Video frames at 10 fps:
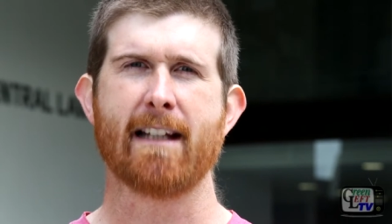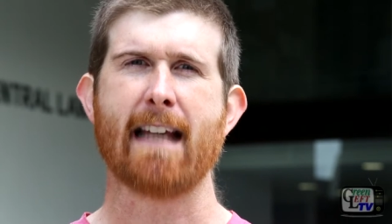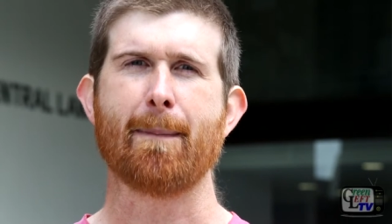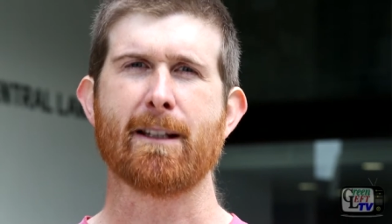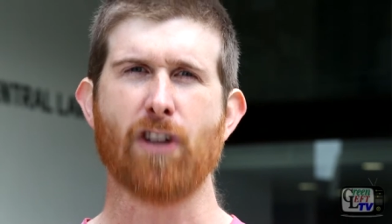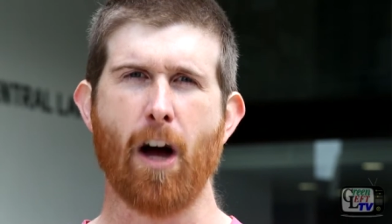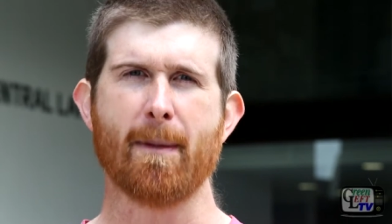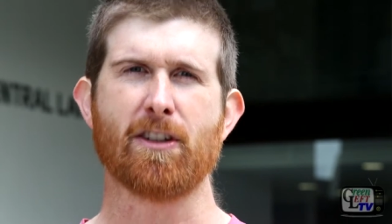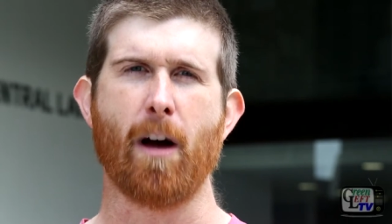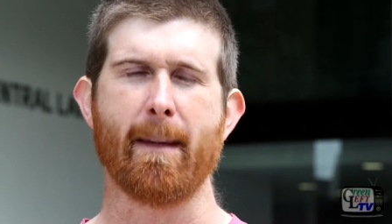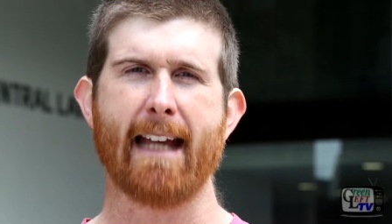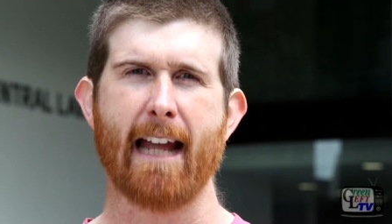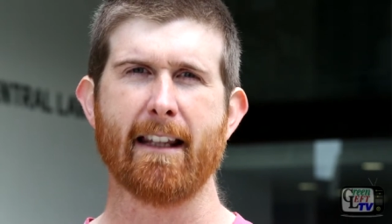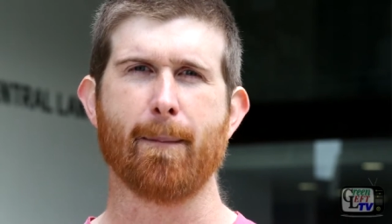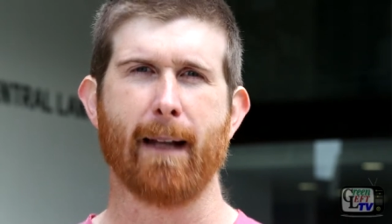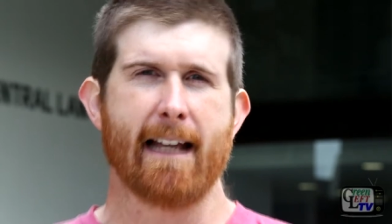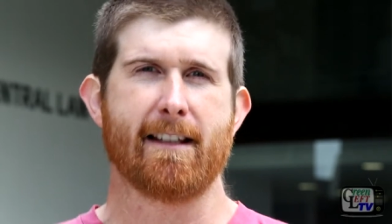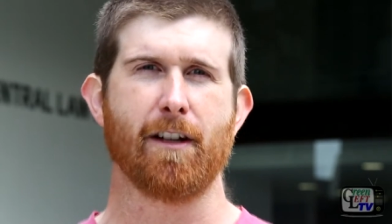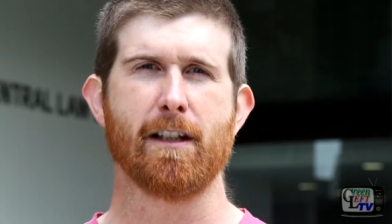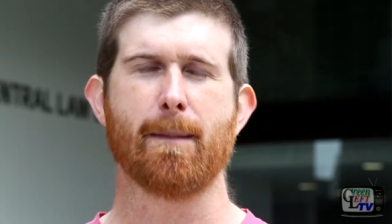It's happened time and time again that
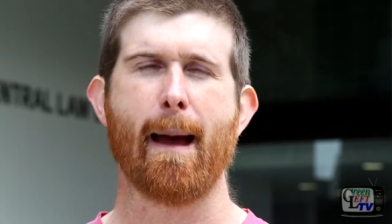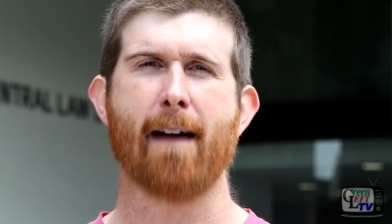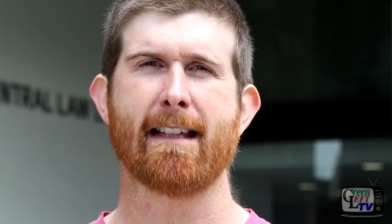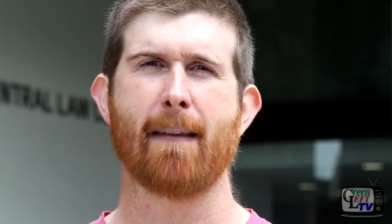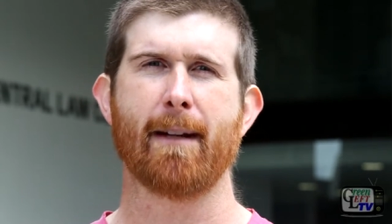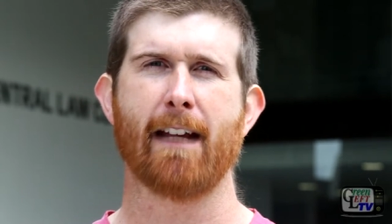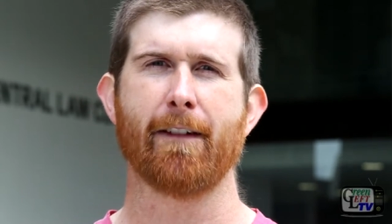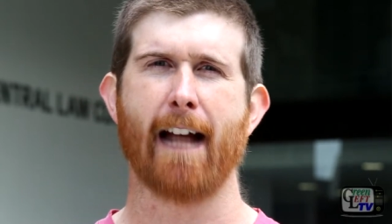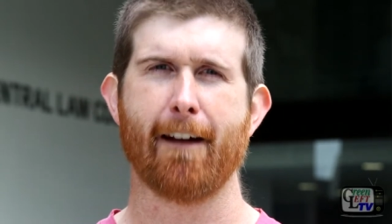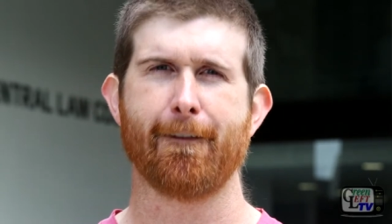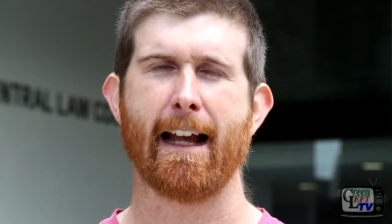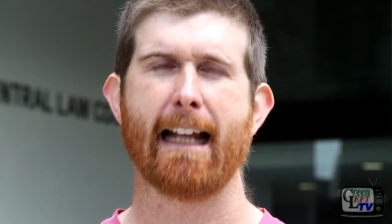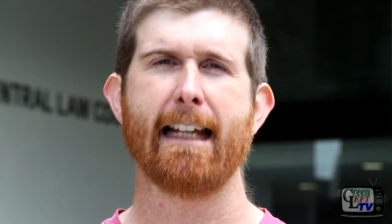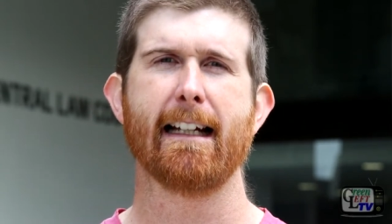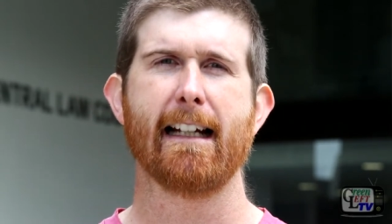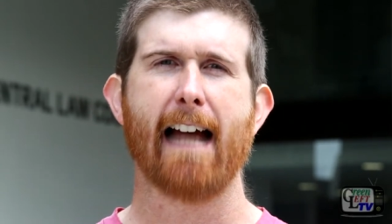police use the powers they've been given unfairly,